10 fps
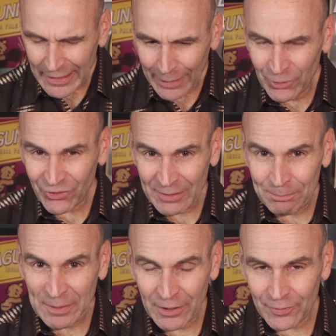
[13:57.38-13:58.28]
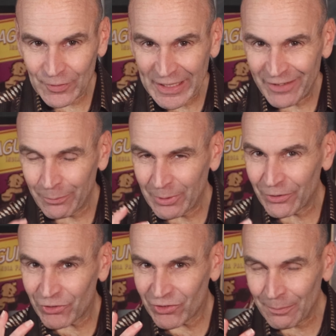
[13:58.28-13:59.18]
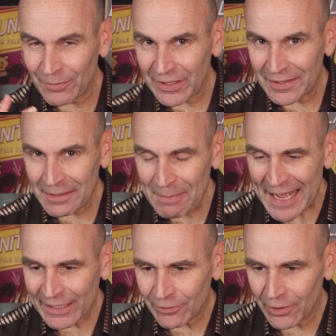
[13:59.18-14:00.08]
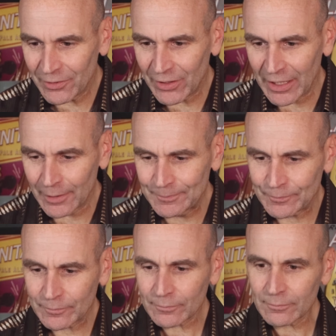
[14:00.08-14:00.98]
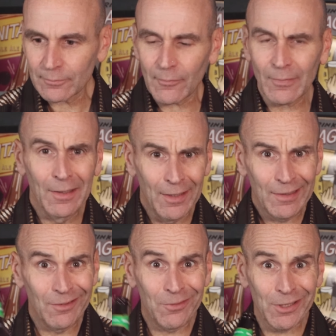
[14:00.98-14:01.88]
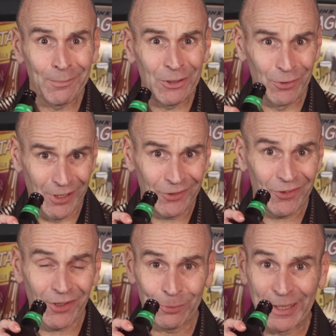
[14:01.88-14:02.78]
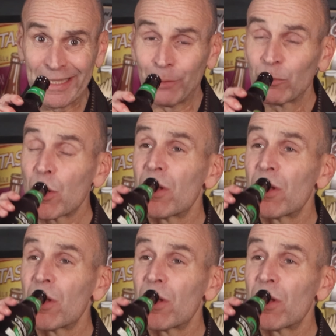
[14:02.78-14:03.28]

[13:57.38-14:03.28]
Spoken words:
I wouldn't say beer flavour, but there's something in the background there. You know what, let me do this. This might help.